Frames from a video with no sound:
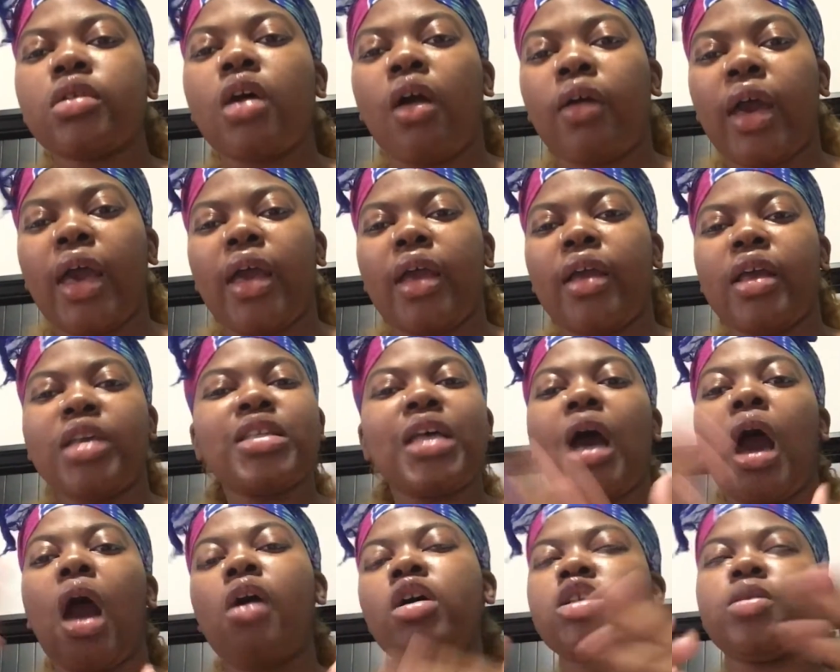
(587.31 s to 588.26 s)
Okay? It's
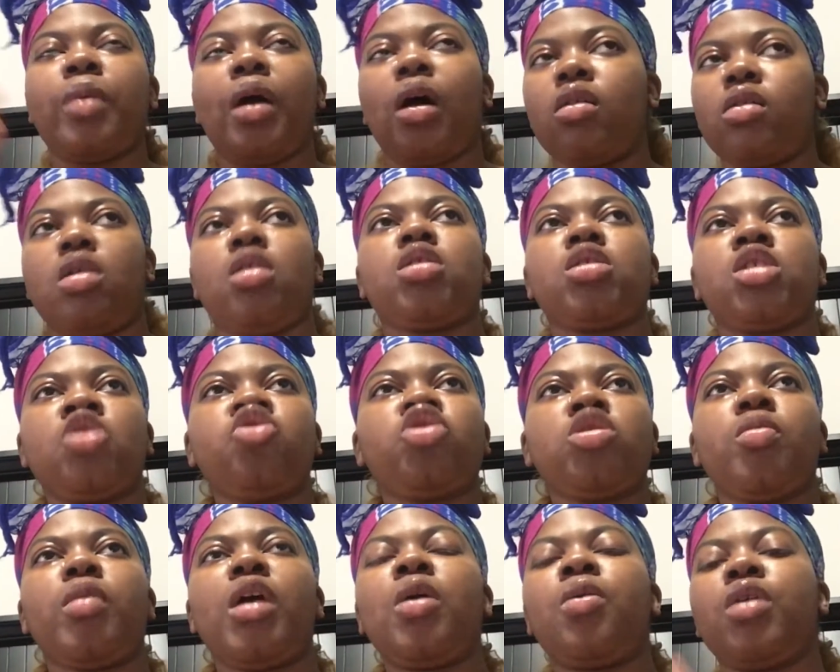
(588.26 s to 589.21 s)
not always about looks. Get you
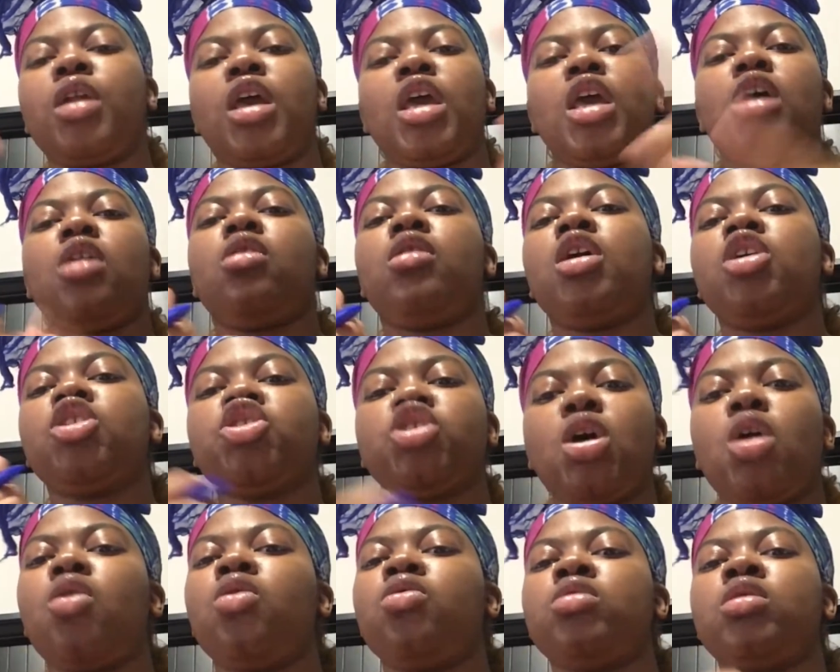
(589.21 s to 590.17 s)
somebody with a head on their
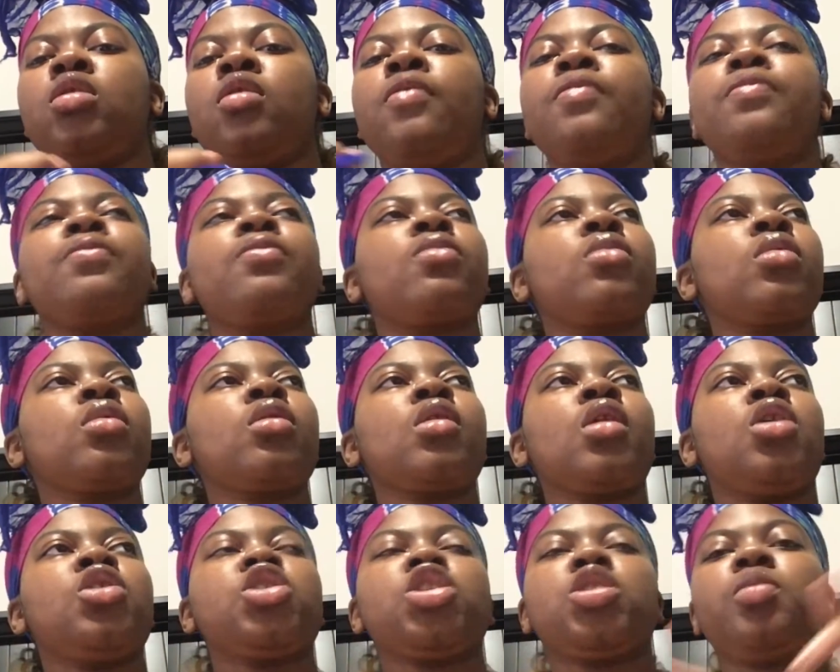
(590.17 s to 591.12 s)
shoulder.
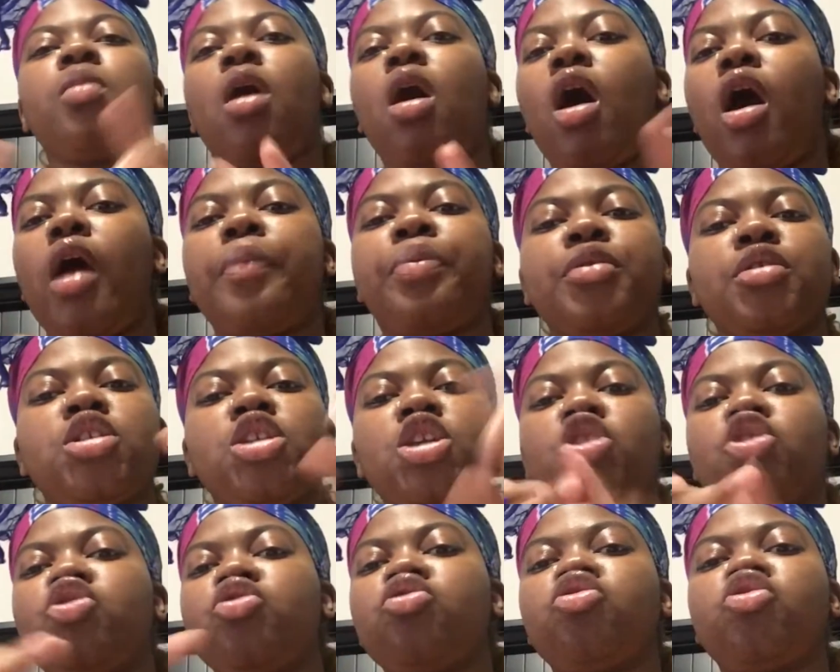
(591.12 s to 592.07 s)
Smart,
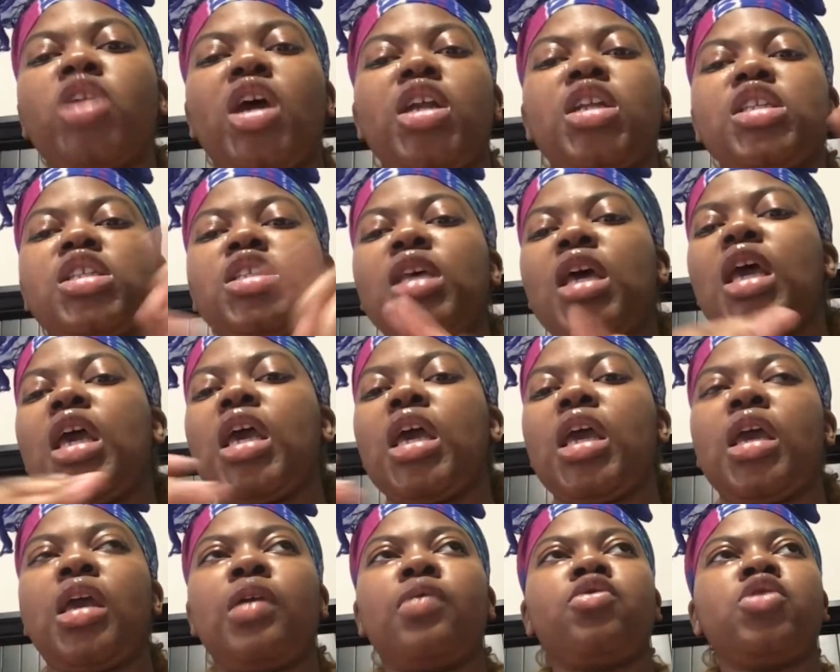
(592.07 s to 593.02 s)
potential, trying to
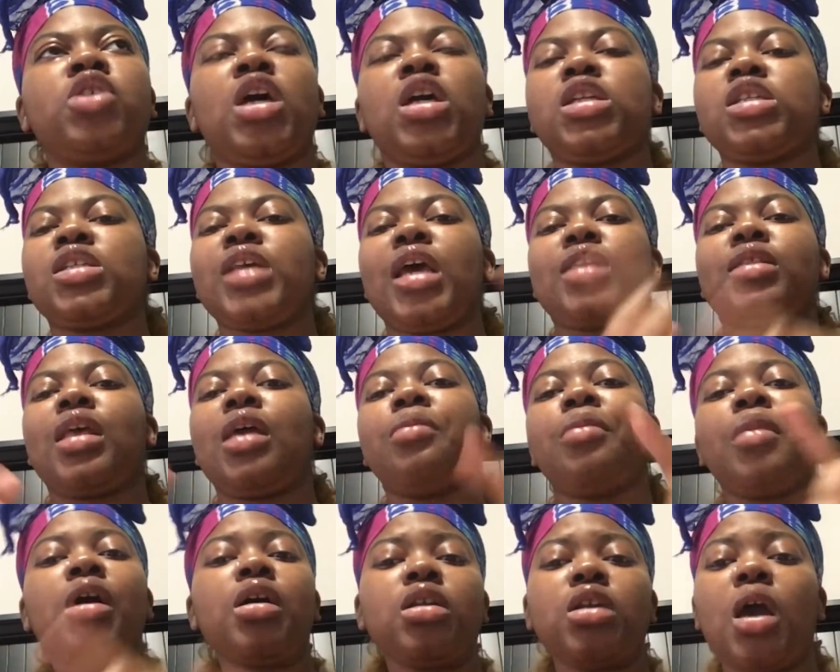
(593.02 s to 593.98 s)
save, trying to stack their
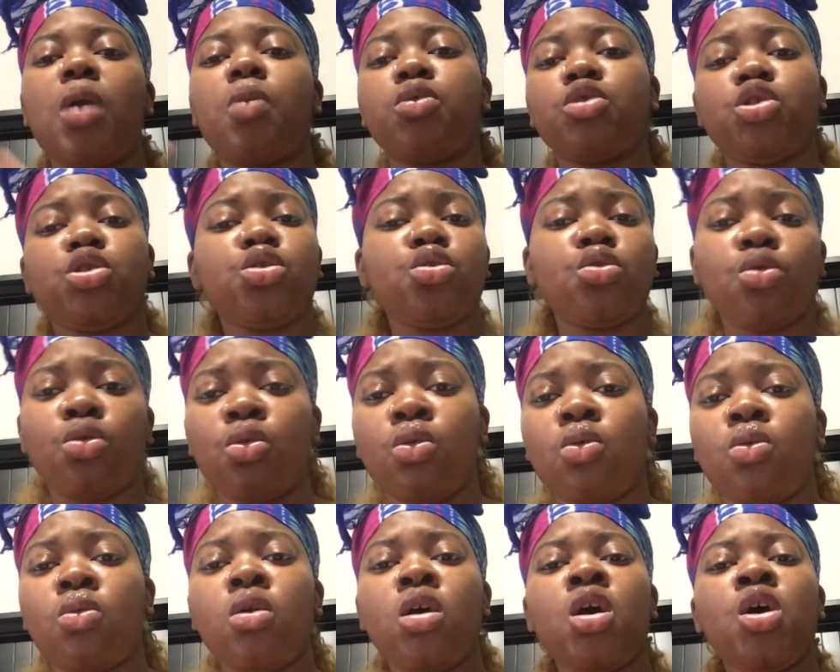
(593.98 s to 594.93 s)
money up with
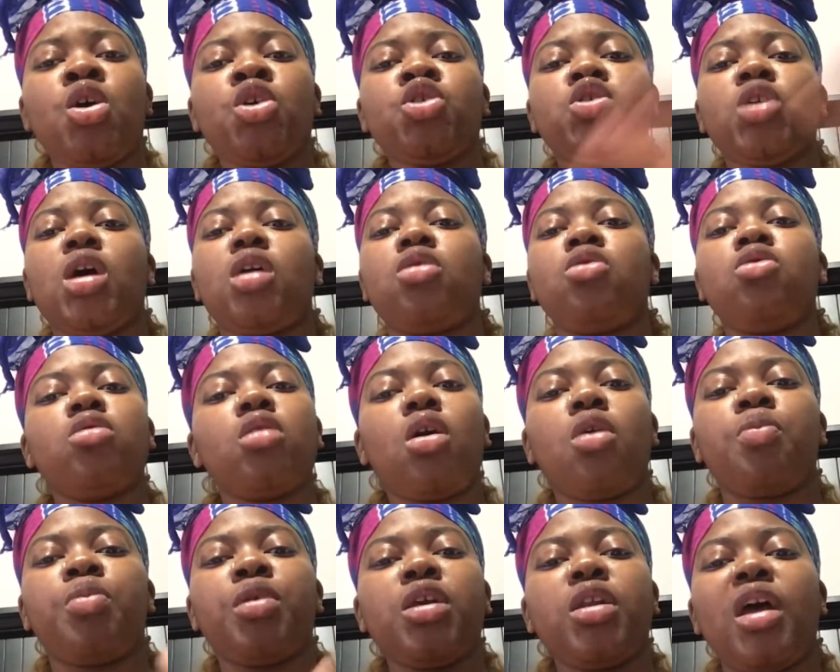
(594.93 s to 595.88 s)
you, trying to, you
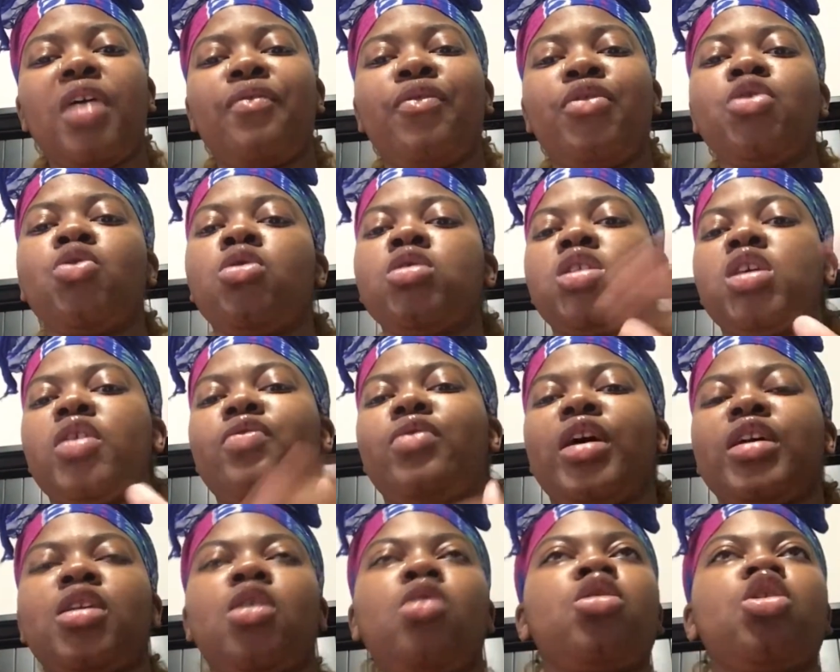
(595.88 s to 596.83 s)
know, beat up for you and stuff
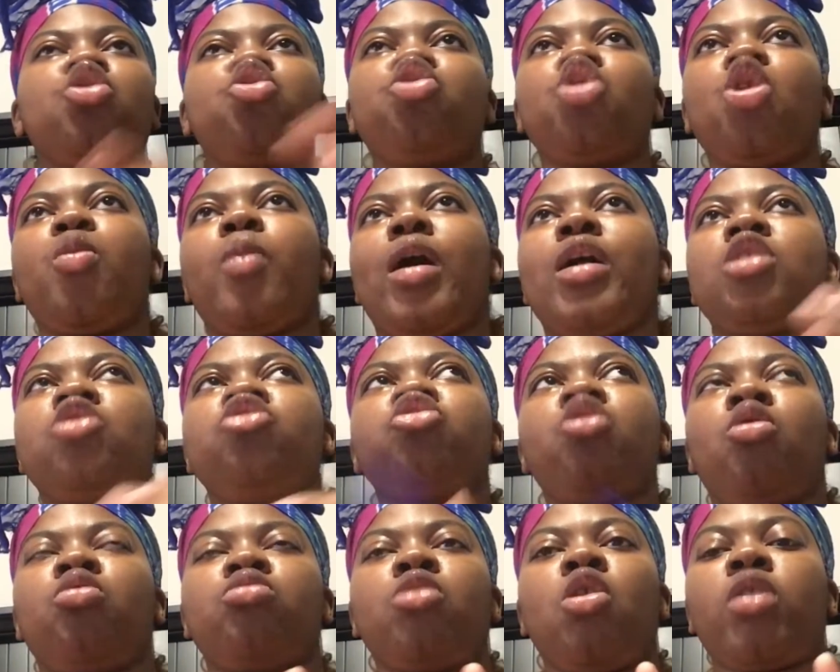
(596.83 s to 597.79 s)
like that. Don't get you nobody you're
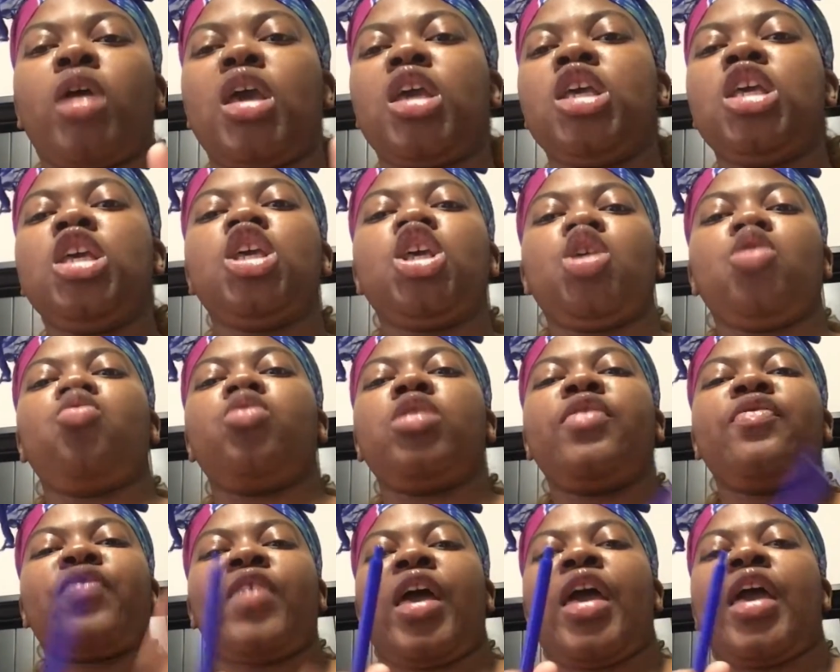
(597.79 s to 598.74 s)
going, okay, he cute,
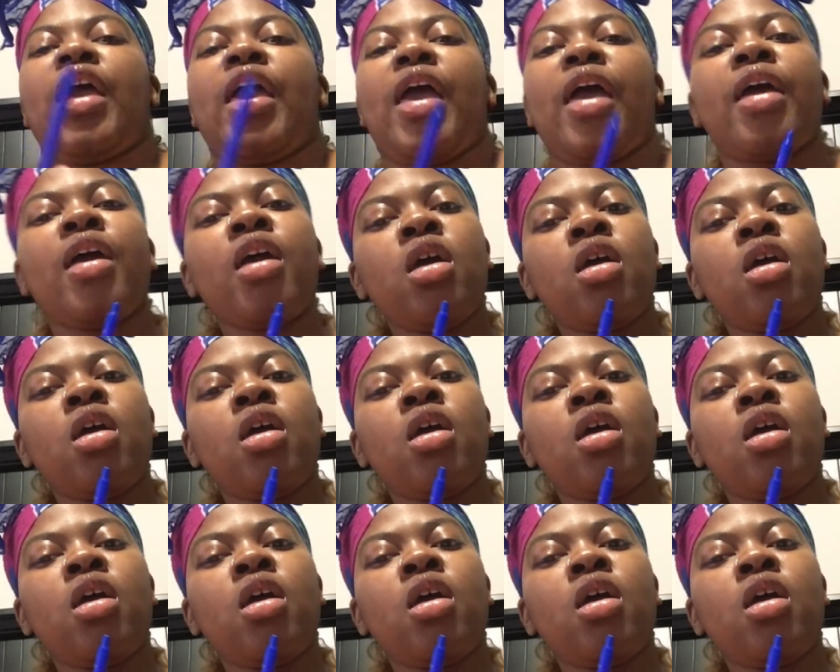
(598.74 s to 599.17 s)
he fine.